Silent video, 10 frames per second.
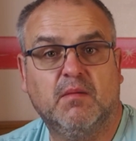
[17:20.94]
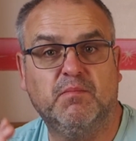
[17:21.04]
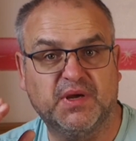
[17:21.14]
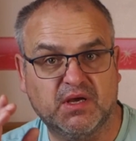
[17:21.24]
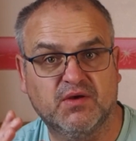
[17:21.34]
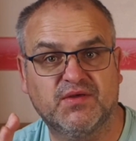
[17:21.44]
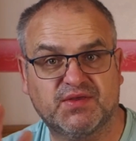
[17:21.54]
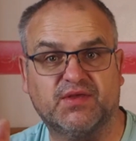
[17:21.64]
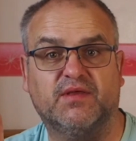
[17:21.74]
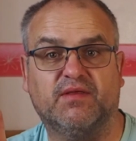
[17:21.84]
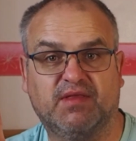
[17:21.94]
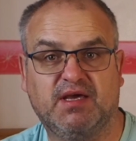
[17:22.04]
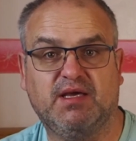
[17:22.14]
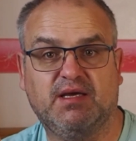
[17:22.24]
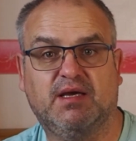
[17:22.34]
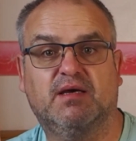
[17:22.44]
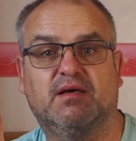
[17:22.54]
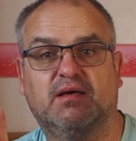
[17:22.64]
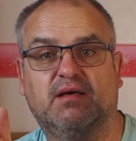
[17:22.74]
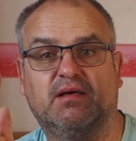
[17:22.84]
Because the
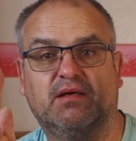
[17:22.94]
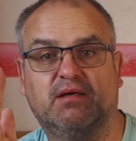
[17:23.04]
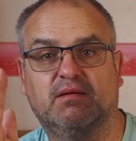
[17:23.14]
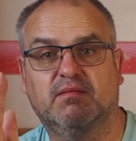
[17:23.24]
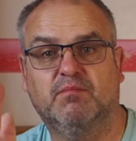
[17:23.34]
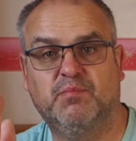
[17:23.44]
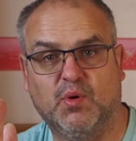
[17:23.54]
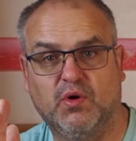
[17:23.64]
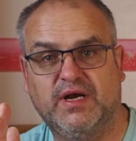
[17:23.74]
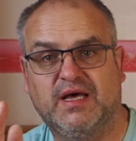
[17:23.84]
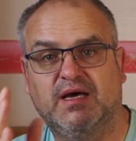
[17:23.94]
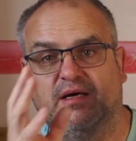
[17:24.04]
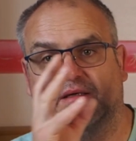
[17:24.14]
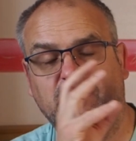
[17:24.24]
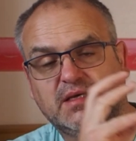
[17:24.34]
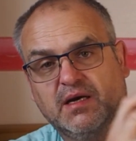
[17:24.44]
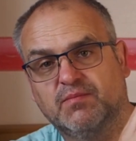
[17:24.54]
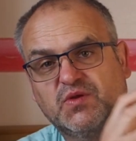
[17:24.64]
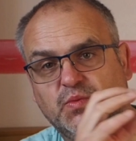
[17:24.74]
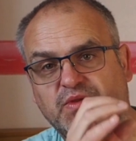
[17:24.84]
boiler
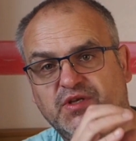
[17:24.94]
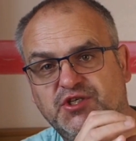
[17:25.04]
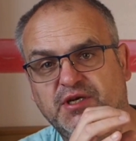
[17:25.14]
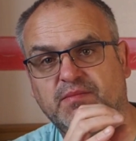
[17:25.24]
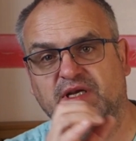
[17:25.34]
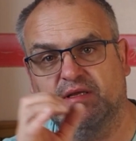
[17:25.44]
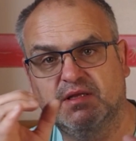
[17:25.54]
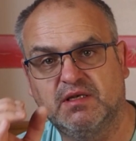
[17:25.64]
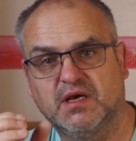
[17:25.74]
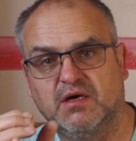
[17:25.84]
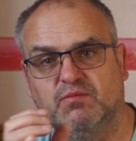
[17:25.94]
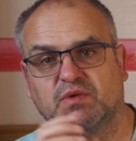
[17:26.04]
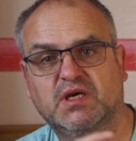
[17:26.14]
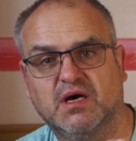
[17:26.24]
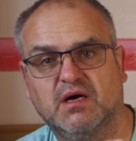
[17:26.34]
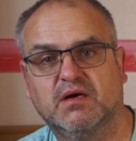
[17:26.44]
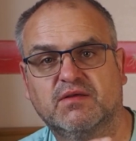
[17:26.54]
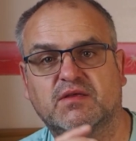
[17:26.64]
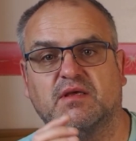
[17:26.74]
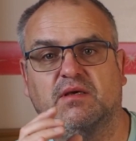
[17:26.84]
comes with the chimney and the dome
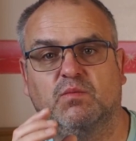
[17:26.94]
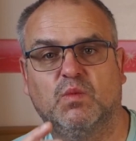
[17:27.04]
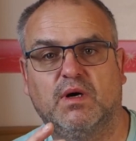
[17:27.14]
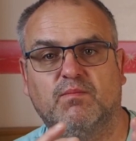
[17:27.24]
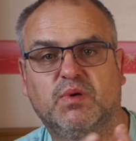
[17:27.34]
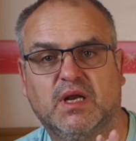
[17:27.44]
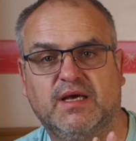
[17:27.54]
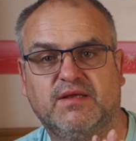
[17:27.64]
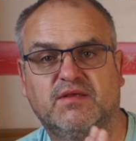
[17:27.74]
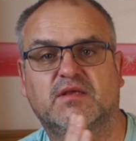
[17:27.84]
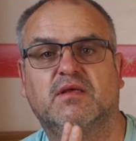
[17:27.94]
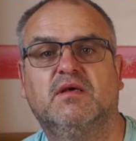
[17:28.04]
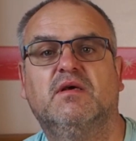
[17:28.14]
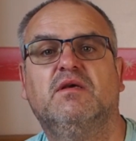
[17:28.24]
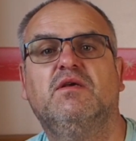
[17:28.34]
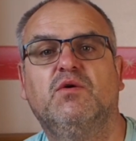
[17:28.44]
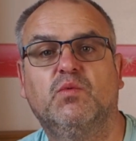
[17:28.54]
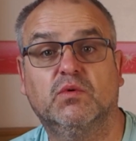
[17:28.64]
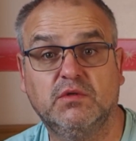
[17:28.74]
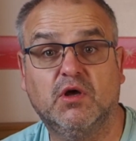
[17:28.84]
cast in one place, you
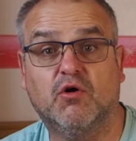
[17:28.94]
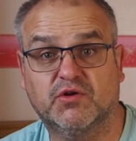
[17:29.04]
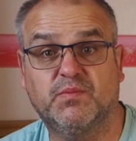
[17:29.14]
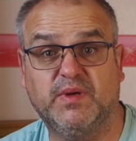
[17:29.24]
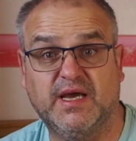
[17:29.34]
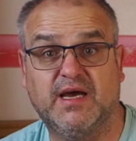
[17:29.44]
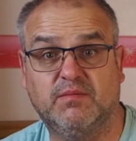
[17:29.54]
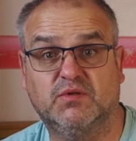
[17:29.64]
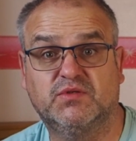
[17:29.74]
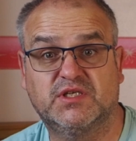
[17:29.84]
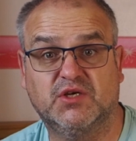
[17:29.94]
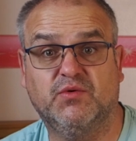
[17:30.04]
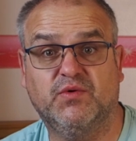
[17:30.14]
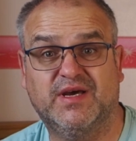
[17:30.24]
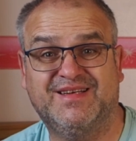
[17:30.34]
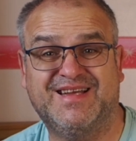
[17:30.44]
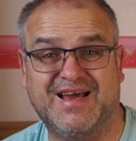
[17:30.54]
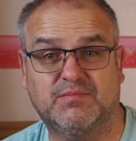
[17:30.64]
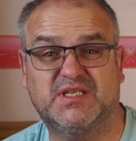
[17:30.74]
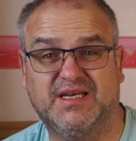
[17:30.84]
will not be able to
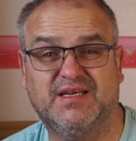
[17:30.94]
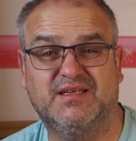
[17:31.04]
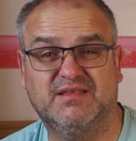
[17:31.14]
adapt it.